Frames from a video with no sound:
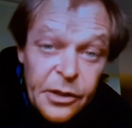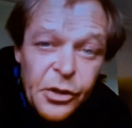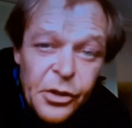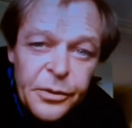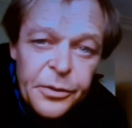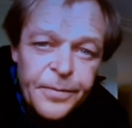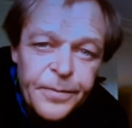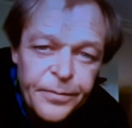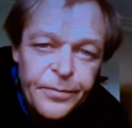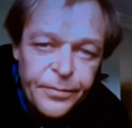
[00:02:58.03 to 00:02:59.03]
true.
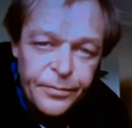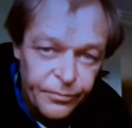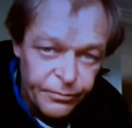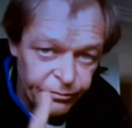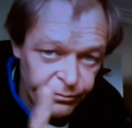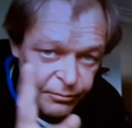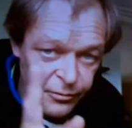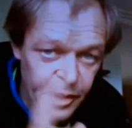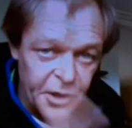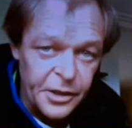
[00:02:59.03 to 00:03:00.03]

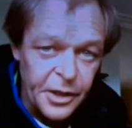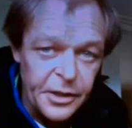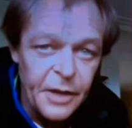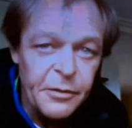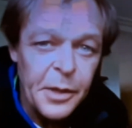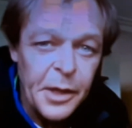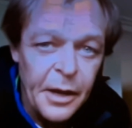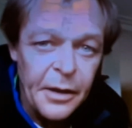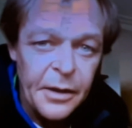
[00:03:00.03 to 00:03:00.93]
So these things have to be done.